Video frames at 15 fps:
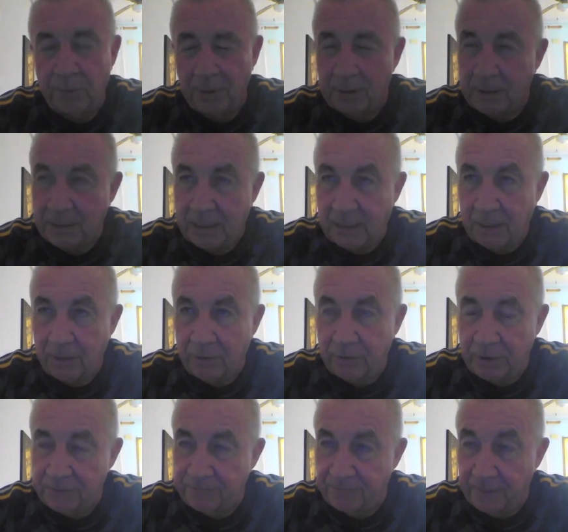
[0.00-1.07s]
But
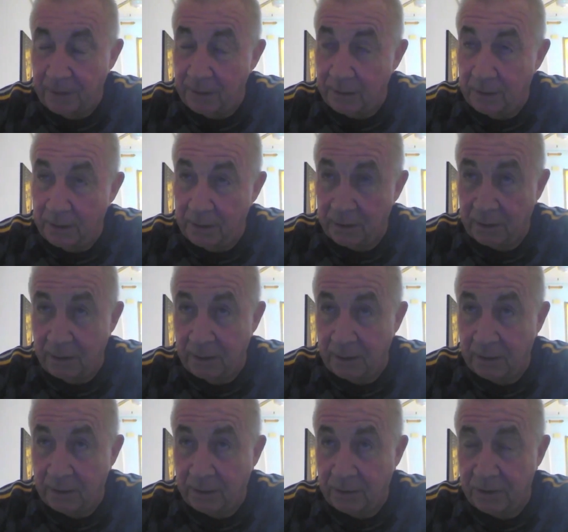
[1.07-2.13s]
Chris
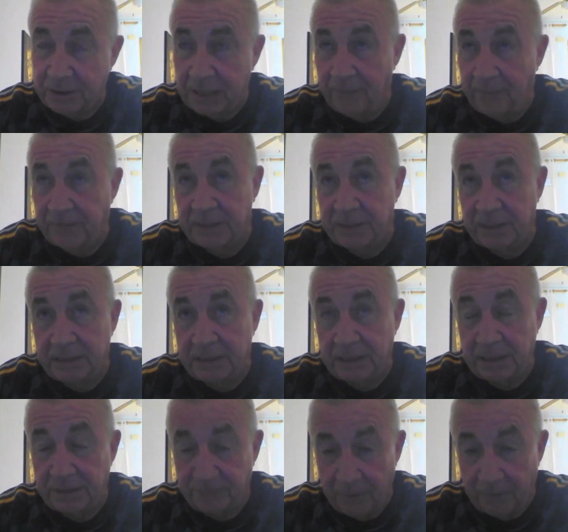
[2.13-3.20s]
Davies in his
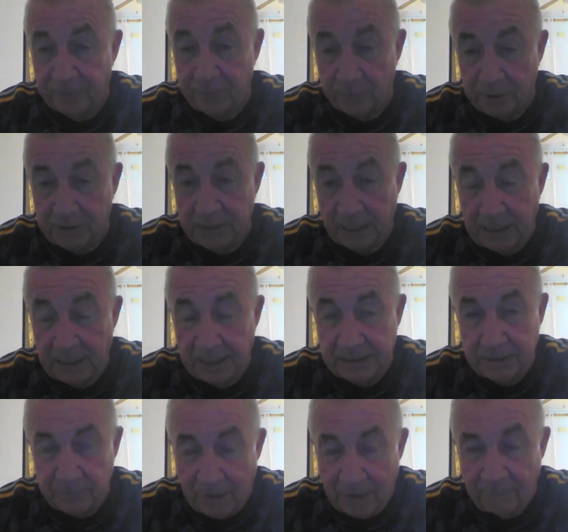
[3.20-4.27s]
interview afterwards said
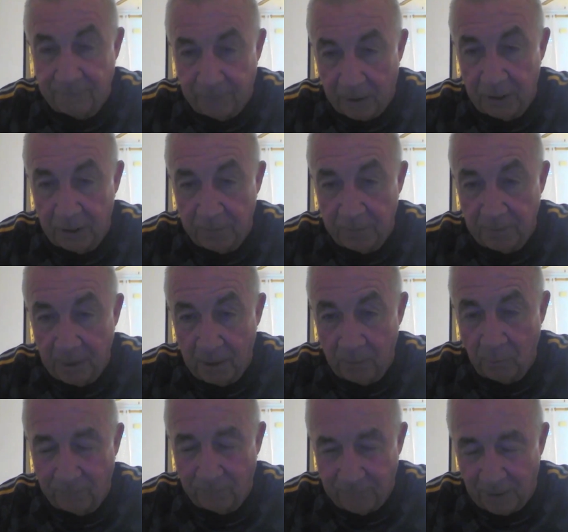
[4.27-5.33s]
it's about volume.
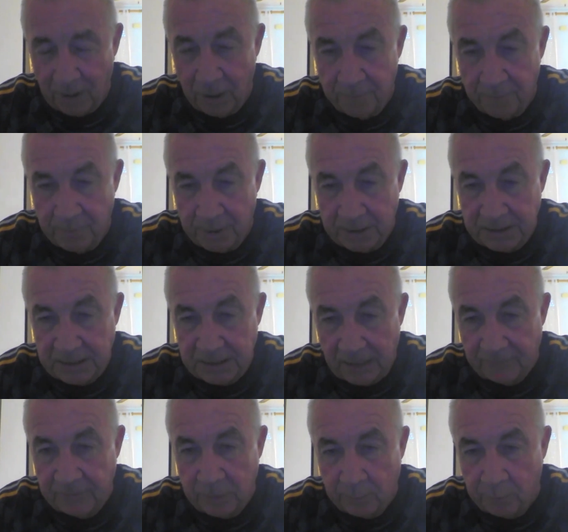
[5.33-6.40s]
And what volume means is
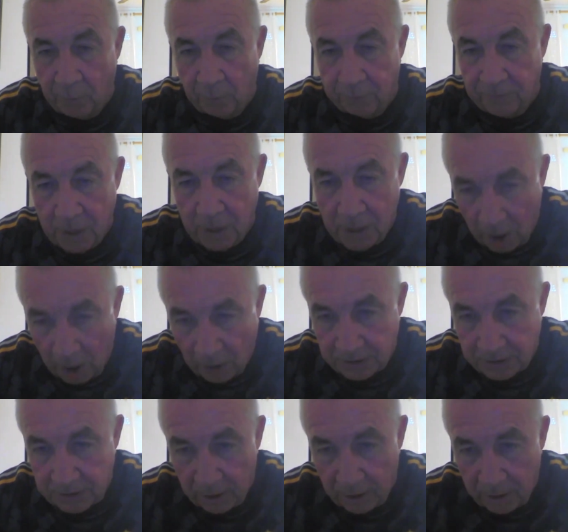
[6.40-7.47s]
having the ball for a
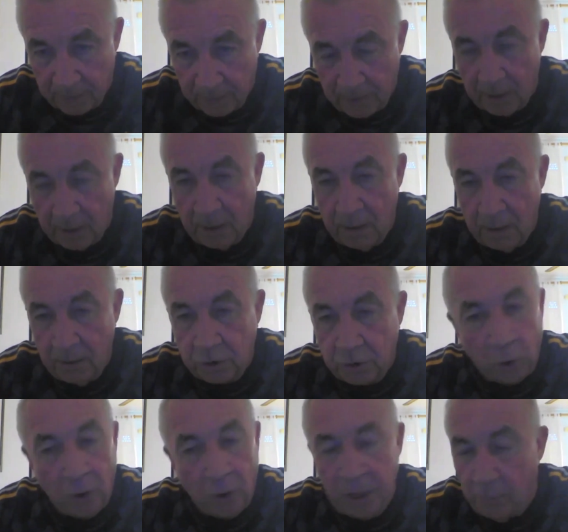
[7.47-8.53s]
long time,
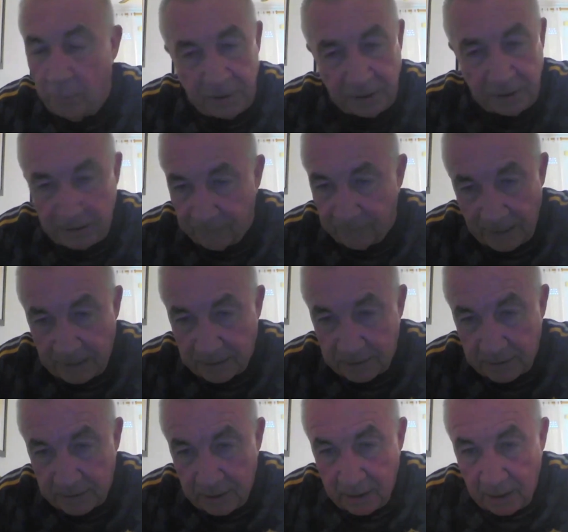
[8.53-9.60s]
toying with the
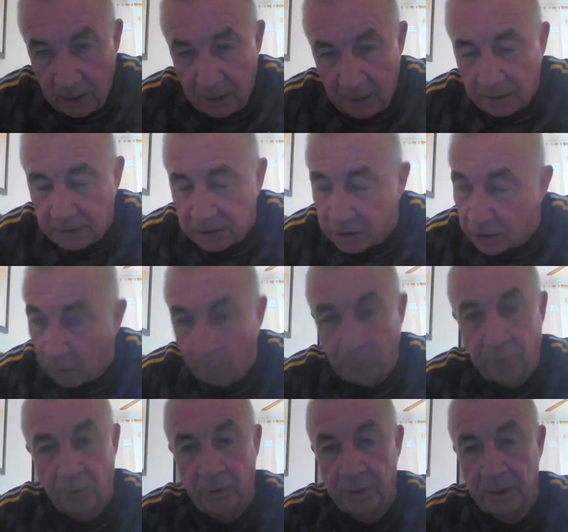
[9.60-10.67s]
defence, and at
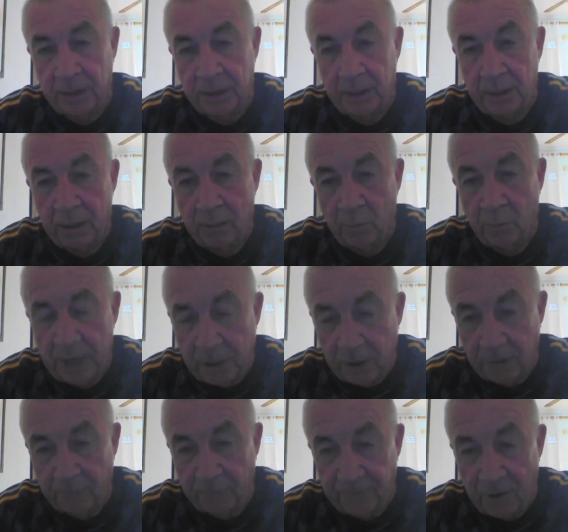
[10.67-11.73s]
some point, we're
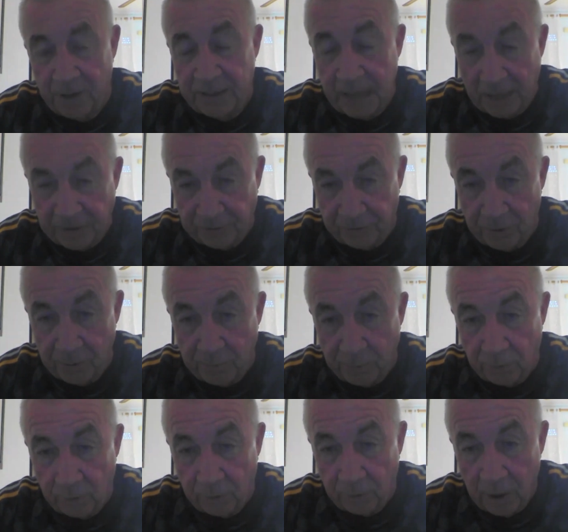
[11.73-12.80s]
going to find that through
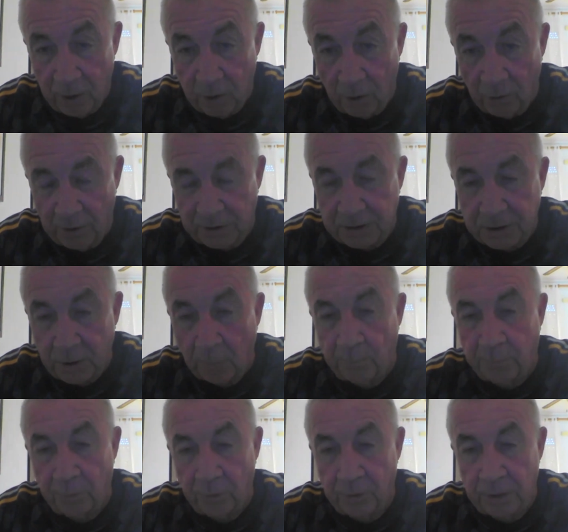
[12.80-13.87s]
ball. Or at
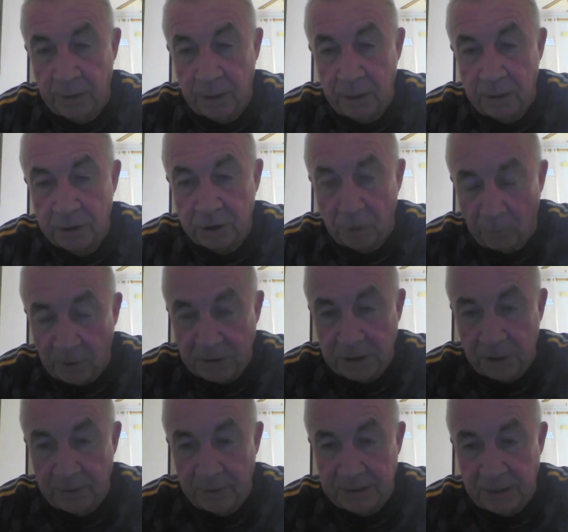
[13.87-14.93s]
some point,
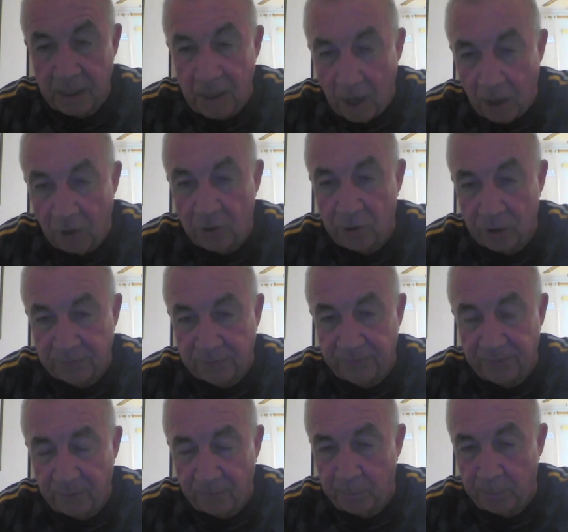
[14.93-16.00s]
someone's going to hit a long
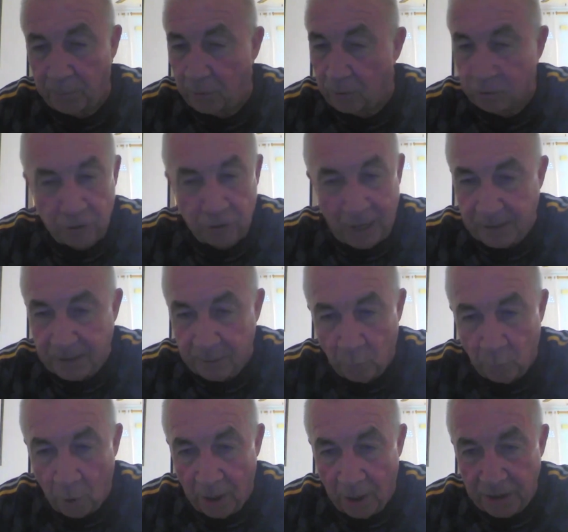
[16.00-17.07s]
crossfield ball, drag
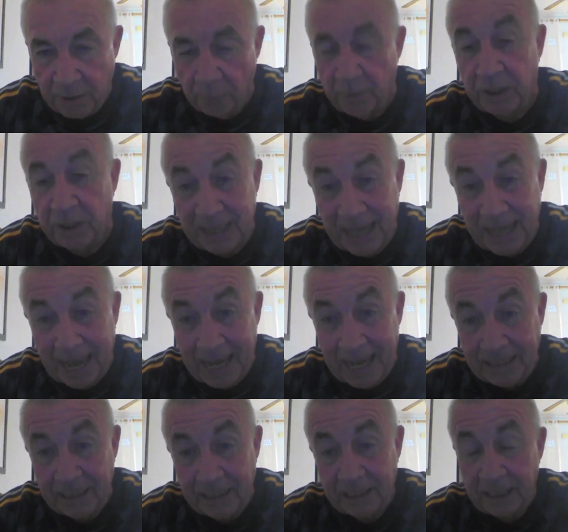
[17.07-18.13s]
them wide, and we're going to get
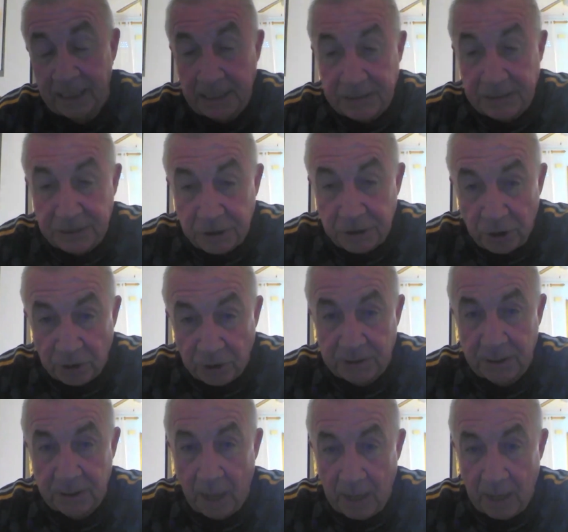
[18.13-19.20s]
in. It's
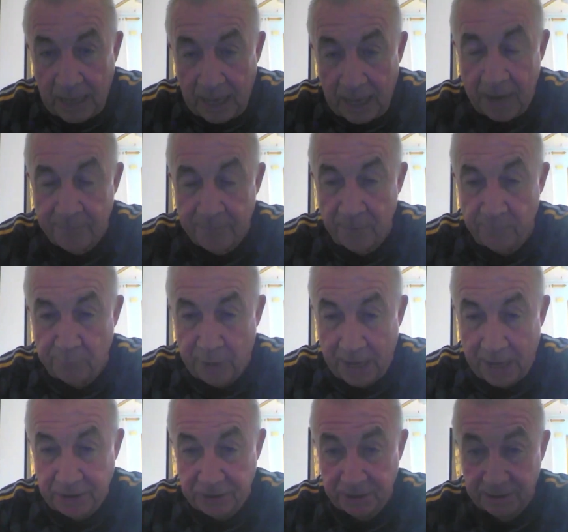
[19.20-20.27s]
just a game of
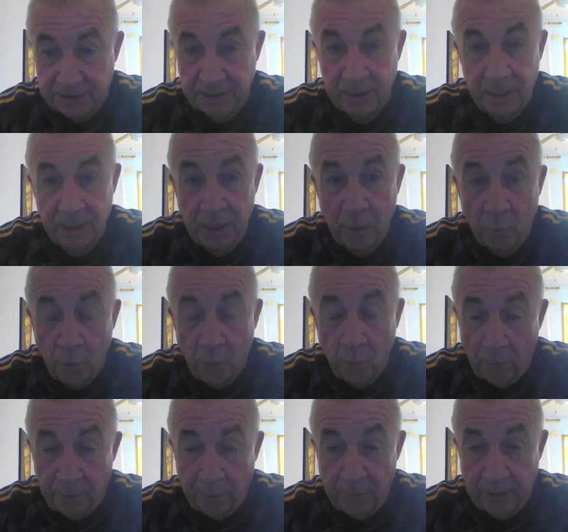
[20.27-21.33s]
patience. And it
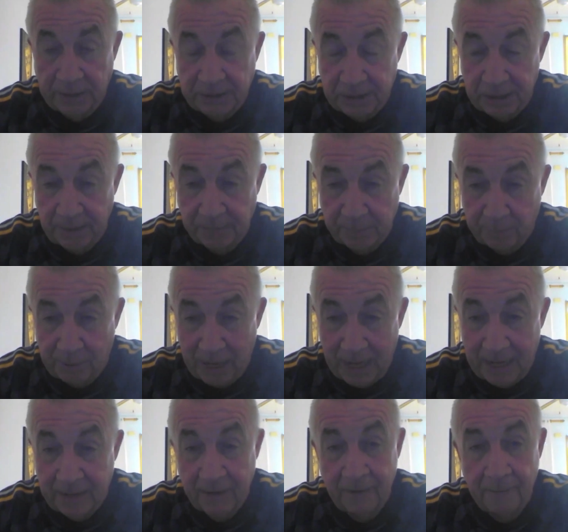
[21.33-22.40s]
will be when teams
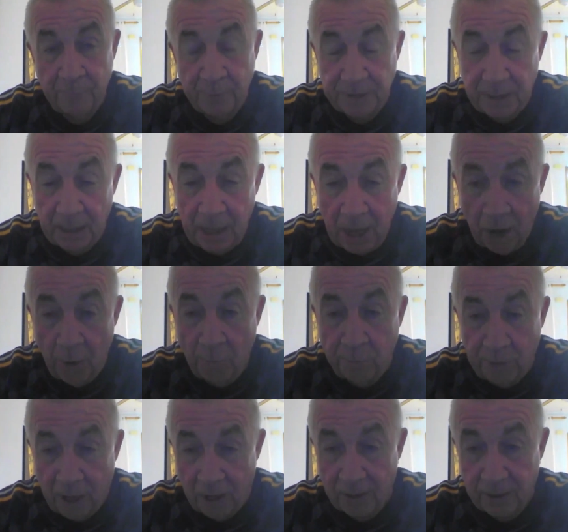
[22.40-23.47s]
play with a low
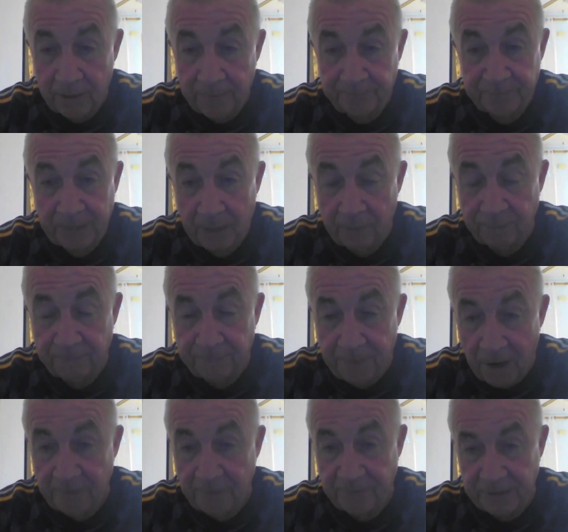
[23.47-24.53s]
block of
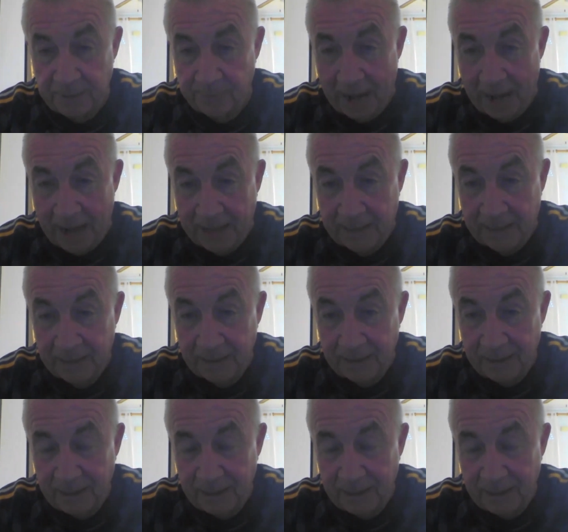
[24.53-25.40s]
five at the back